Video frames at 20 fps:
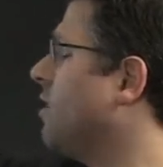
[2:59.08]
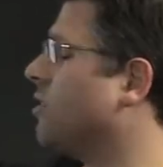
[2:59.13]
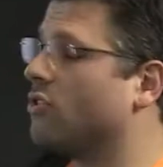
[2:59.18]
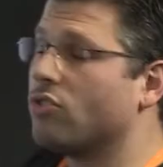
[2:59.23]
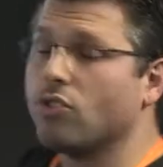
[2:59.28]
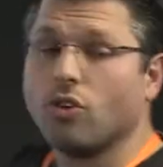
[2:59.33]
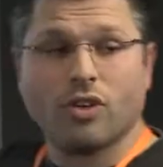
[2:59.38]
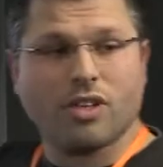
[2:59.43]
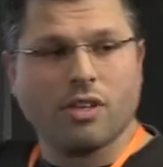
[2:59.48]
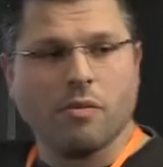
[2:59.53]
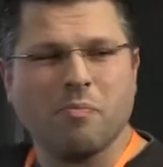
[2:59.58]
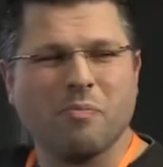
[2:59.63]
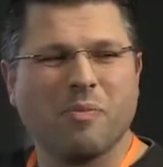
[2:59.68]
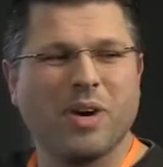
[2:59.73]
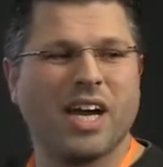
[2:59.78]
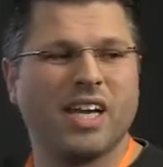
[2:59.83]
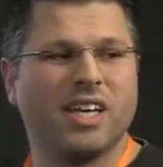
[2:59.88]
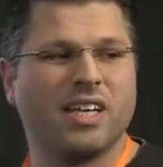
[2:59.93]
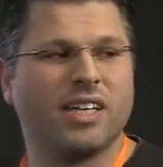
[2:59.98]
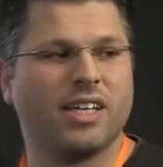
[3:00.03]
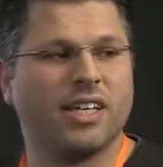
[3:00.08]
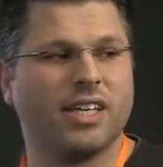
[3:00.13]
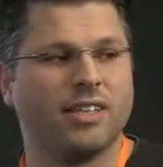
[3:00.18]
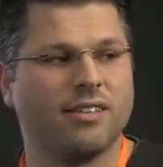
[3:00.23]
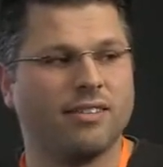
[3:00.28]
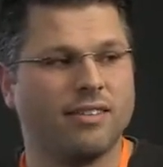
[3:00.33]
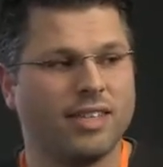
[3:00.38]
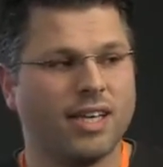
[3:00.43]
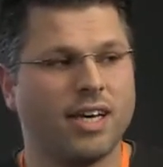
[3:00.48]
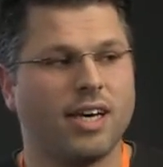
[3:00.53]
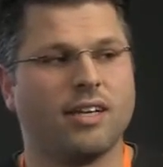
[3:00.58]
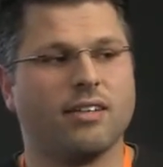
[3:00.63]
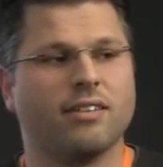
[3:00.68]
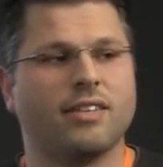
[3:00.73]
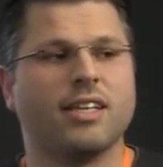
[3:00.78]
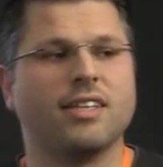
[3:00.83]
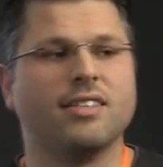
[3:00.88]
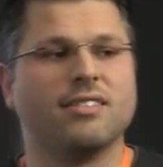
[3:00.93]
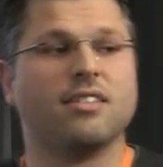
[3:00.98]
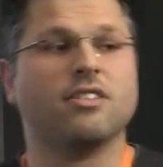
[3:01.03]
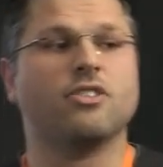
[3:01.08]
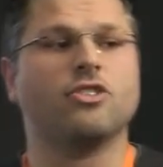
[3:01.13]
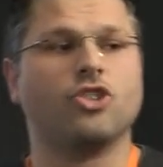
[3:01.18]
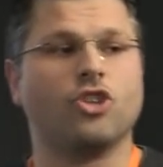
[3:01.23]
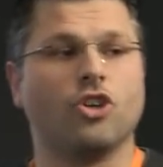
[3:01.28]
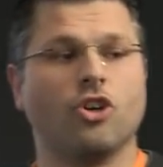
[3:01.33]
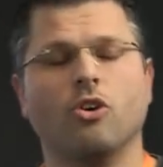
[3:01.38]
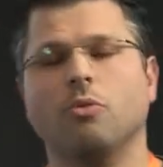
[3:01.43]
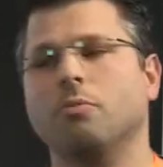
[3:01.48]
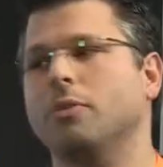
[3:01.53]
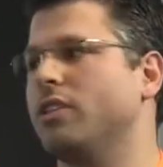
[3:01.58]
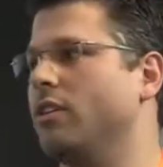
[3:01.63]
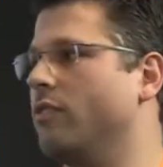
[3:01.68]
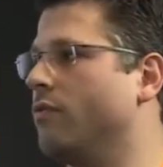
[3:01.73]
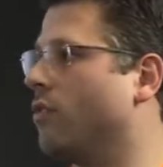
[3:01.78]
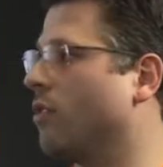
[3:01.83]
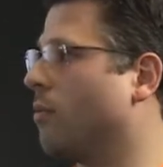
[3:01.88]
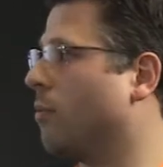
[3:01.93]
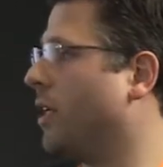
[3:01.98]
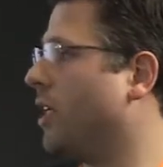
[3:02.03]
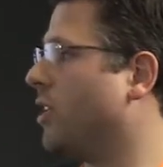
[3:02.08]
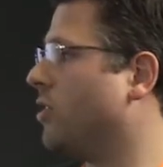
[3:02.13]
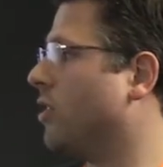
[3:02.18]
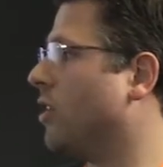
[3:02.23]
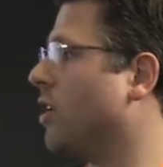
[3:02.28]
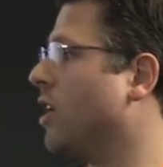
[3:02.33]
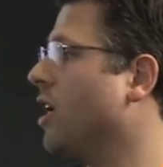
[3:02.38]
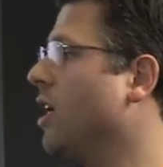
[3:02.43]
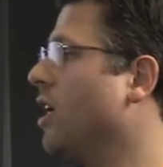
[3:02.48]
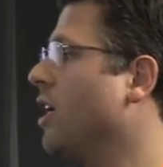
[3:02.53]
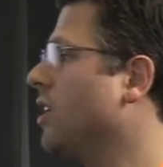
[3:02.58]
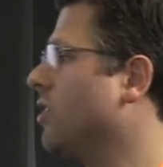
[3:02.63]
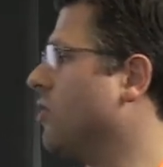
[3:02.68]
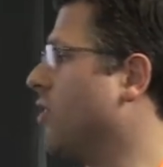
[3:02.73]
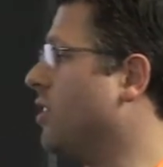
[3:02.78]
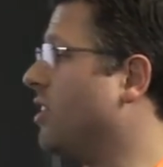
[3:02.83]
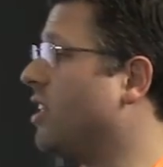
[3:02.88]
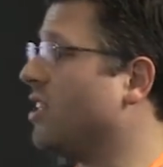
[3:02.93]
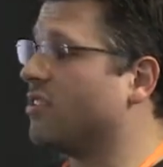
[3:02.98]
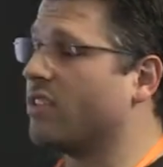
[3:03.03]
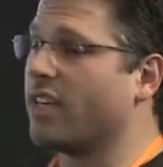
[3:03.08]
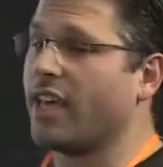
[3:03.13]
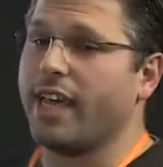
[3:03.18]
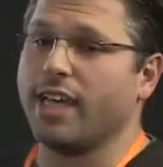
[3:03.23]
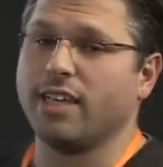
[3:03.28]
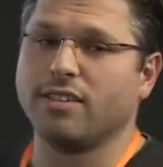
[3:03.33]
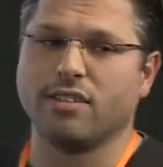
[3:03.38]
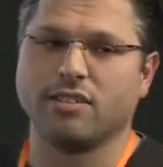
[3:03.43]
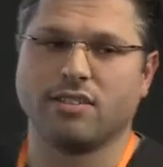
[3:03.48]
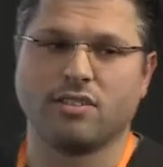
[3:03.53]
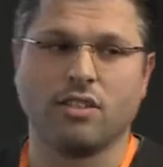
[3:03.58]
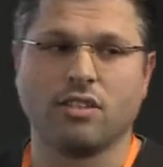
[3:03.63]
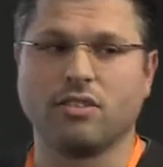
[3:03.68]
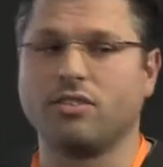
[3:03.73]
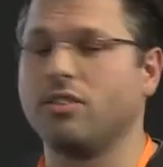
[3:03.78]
stored in binary, and there is a geometry information. So in this case, it's not